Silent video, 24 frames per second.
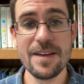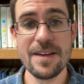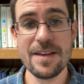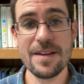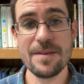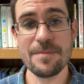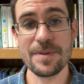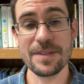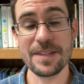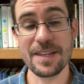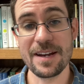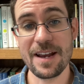
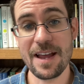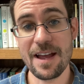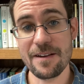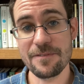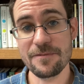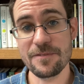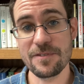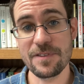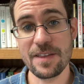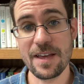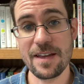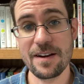But then
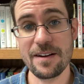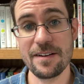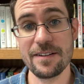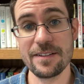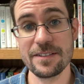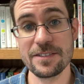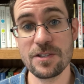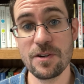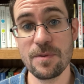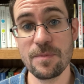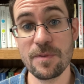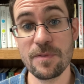after that, on
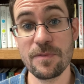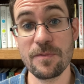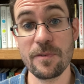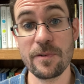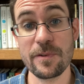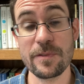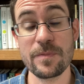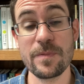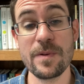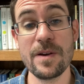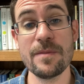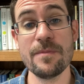October
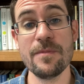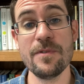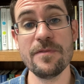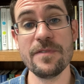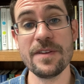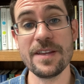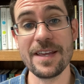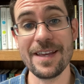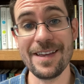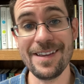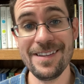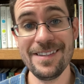4th, we are
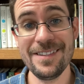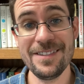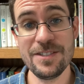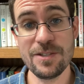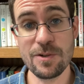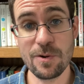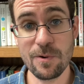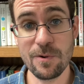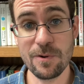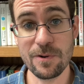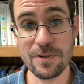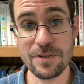moving
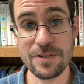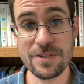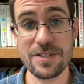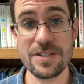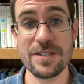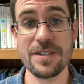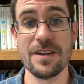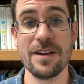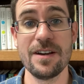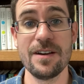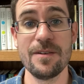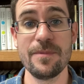
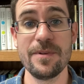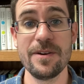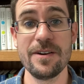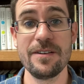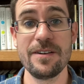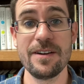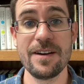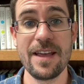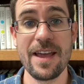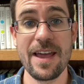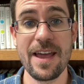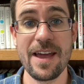indoors. We're
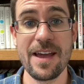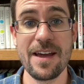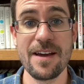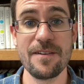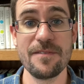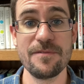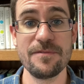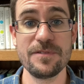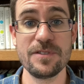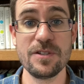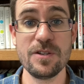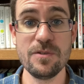going to
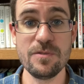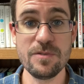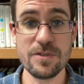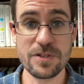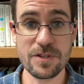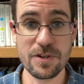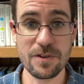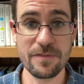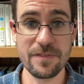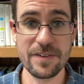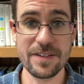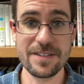have two
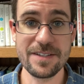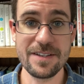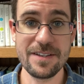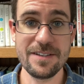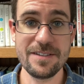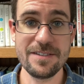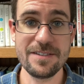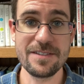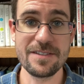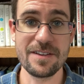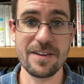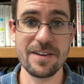services
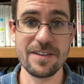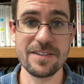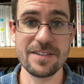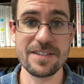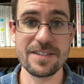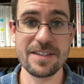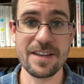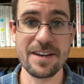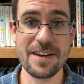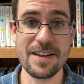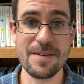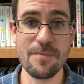on
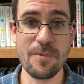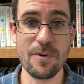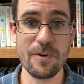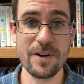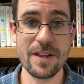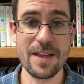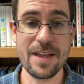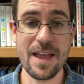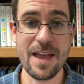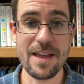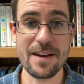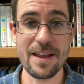Sunday
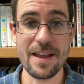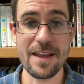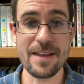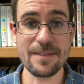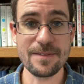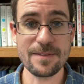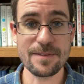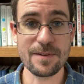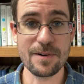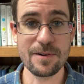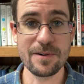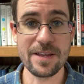morning at
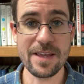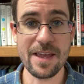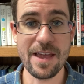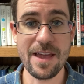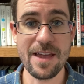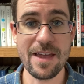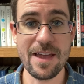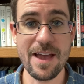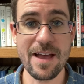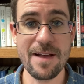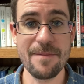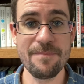8:30
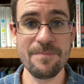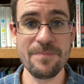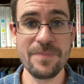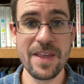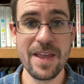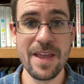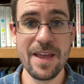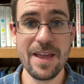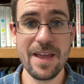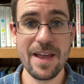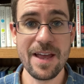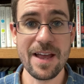a.m.
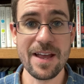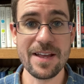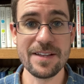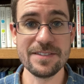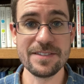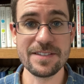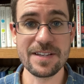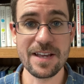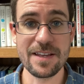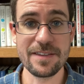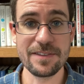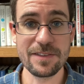and
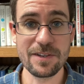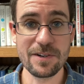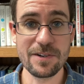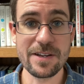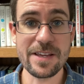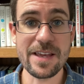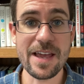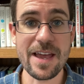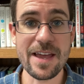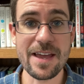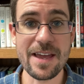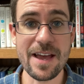
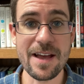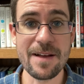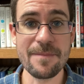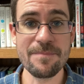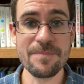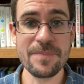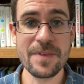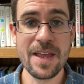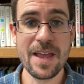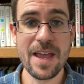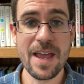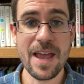10:30
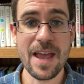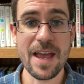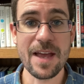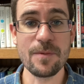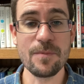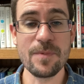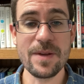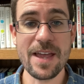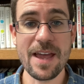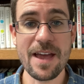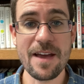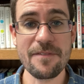a.m. And
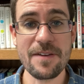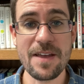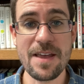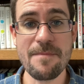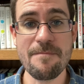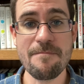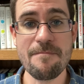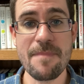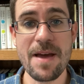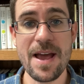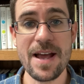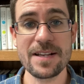we have a
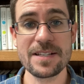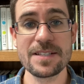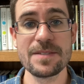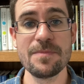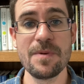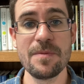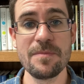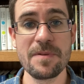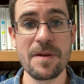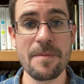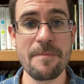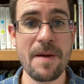
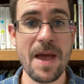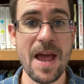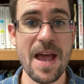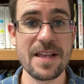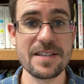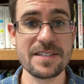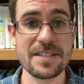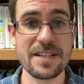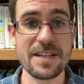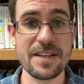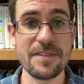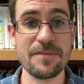maximum
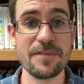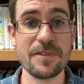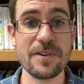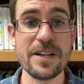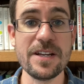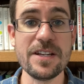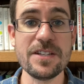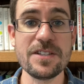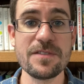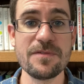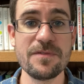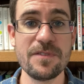capacity for
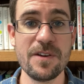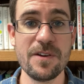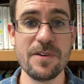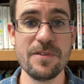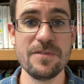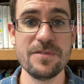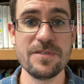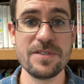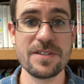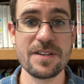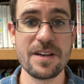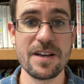each of
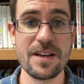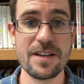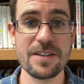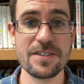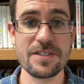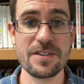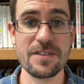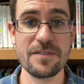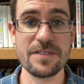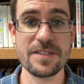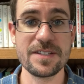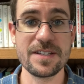those
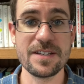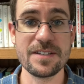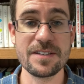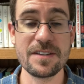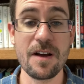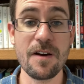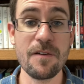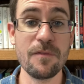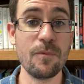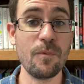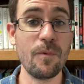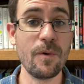services
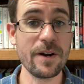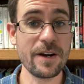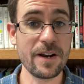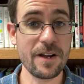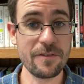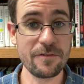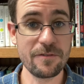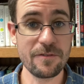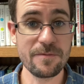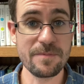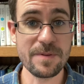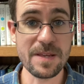of
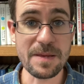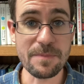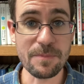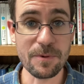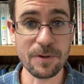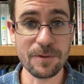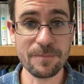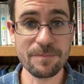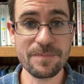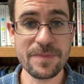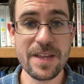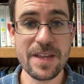100
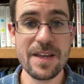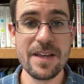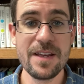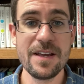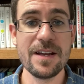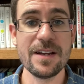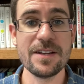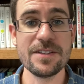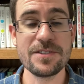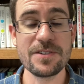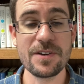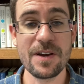people.
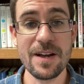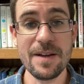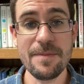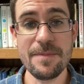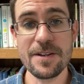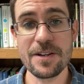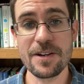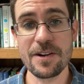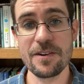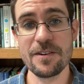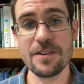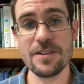And so I'm
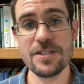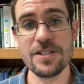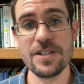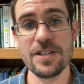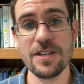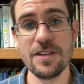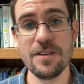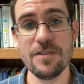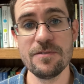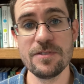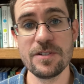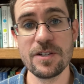
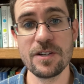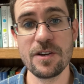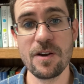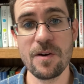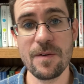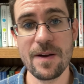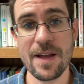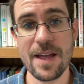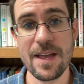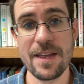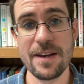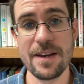encouraging you to go
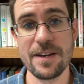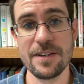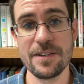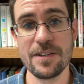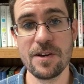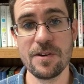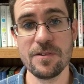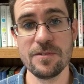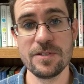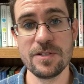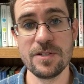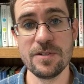ahead and
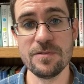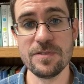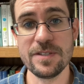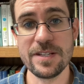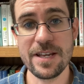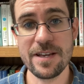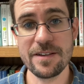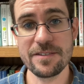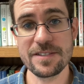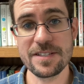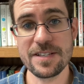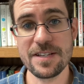go to
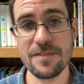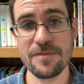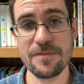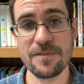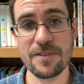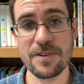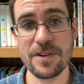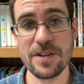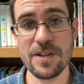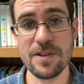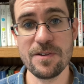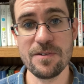
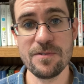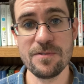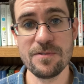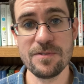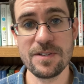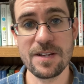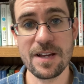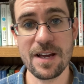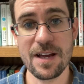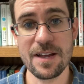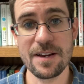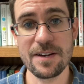
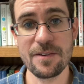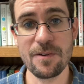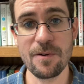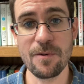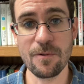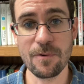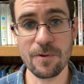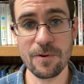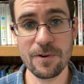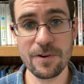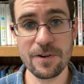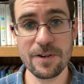
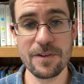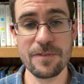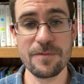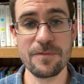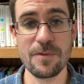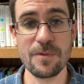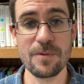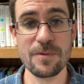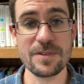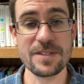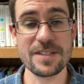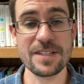
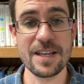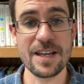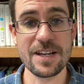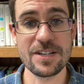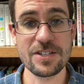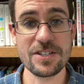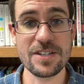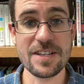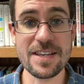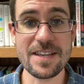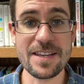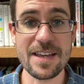
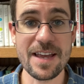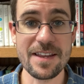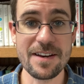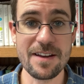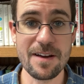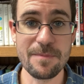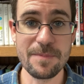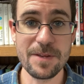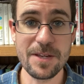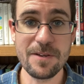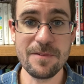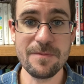
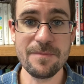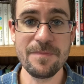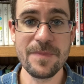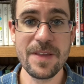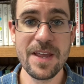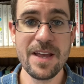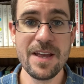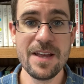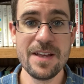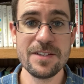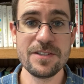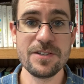tlc4u.org/TKW
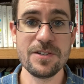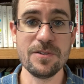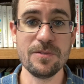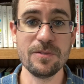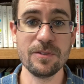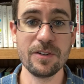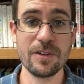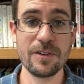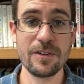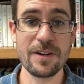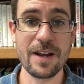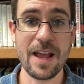to
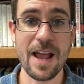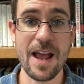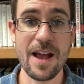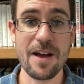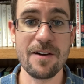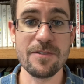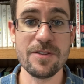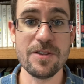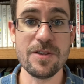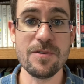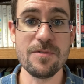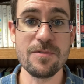learn how
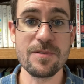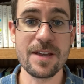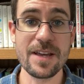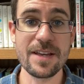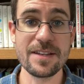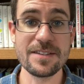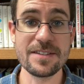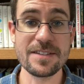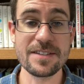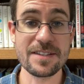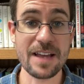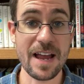you
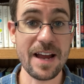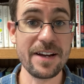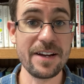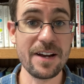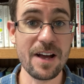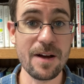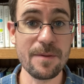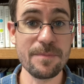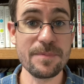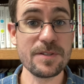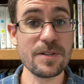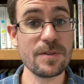can sign
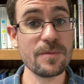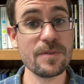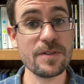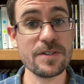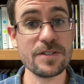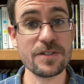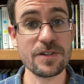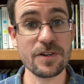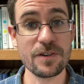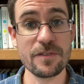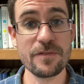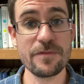up to
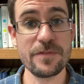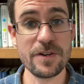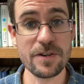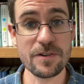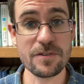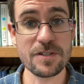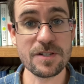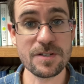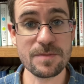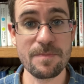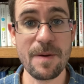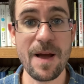reserve your
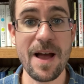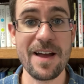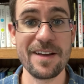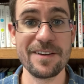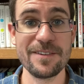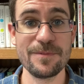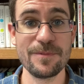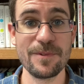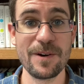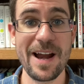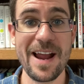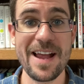spot.
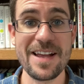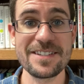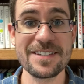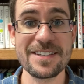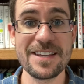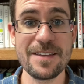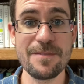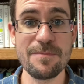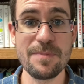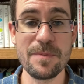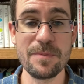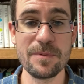We're
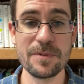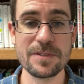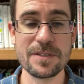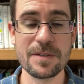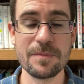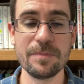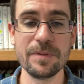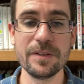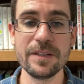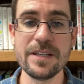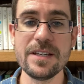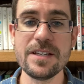asking people to
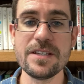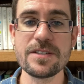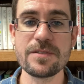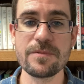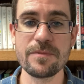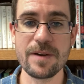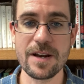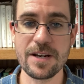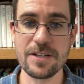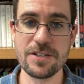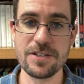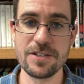please
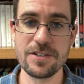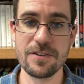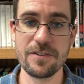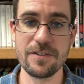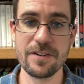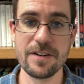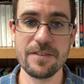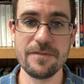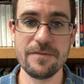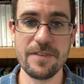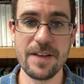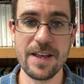register
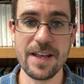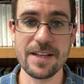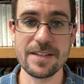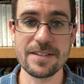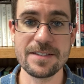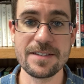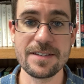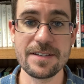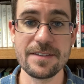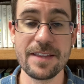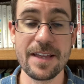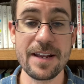in
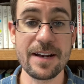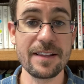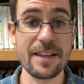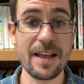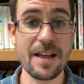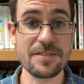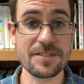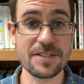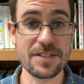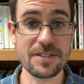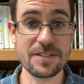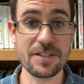advance, and that
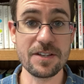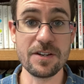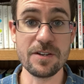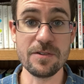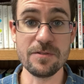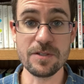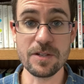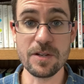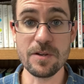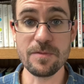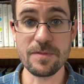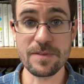allows us to do
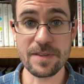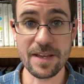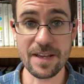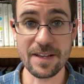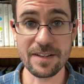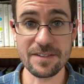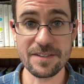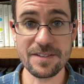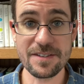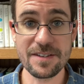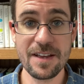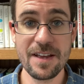two
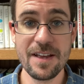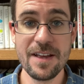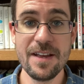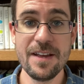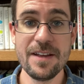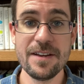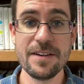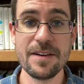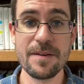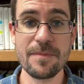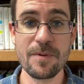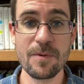things.
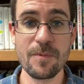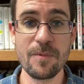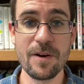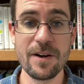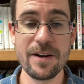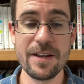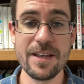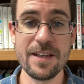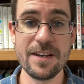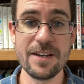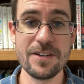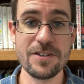Number
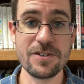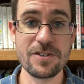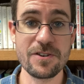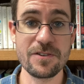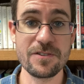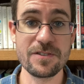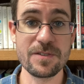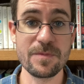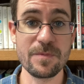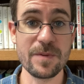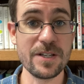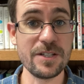one, it
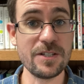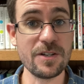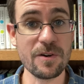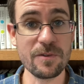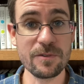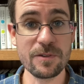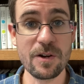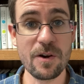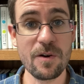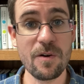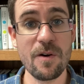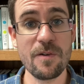ensures that we
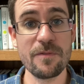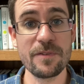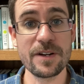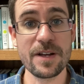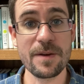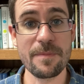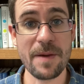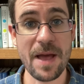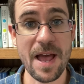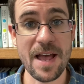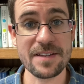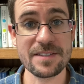don't go over
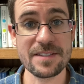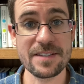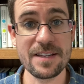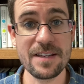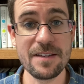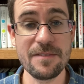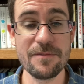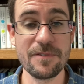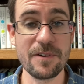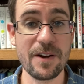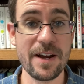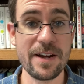
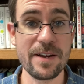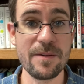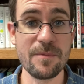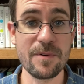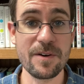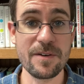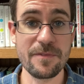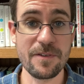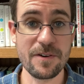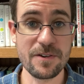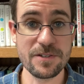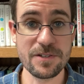capacity for any
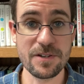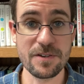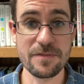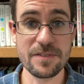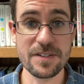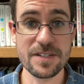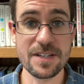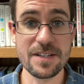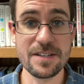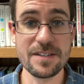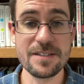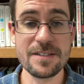one of our
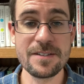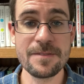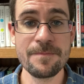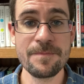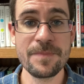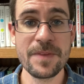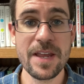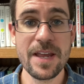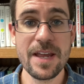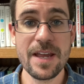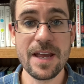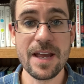services.
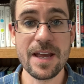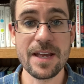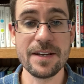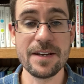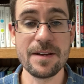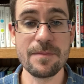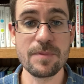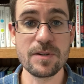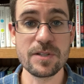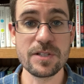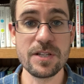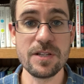And
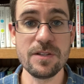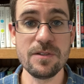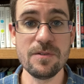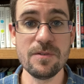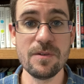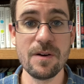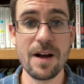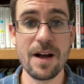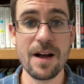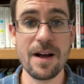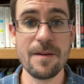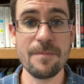number
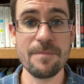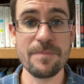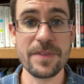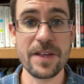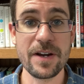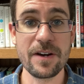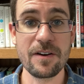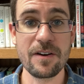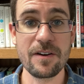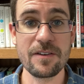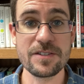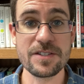two,
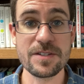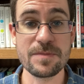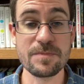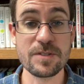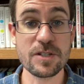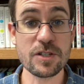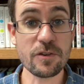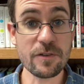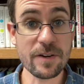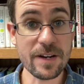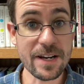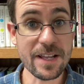there are some
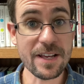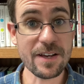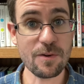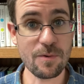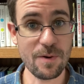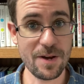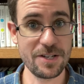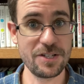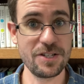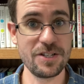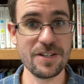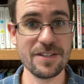screening
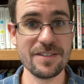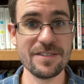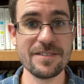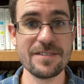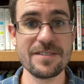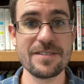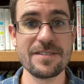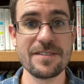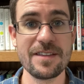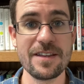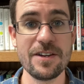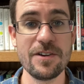
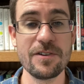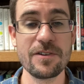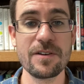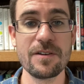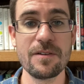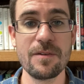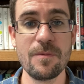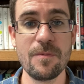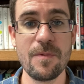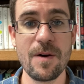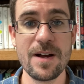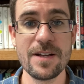questions that you're going
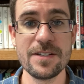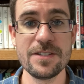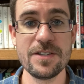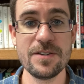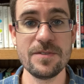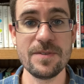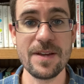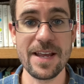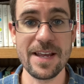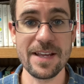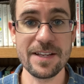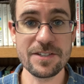to want
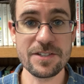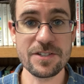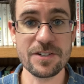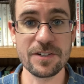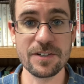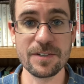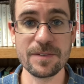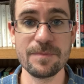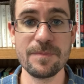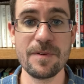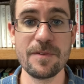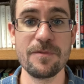to
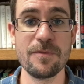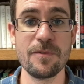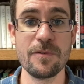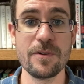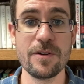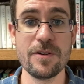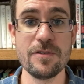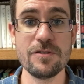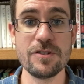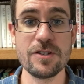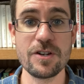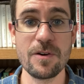answer before
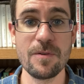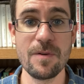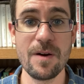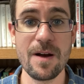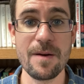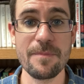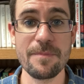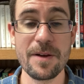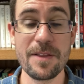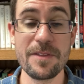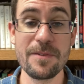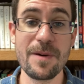you show
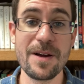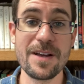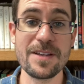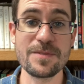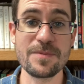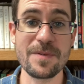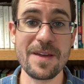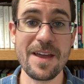up. Otherwise, we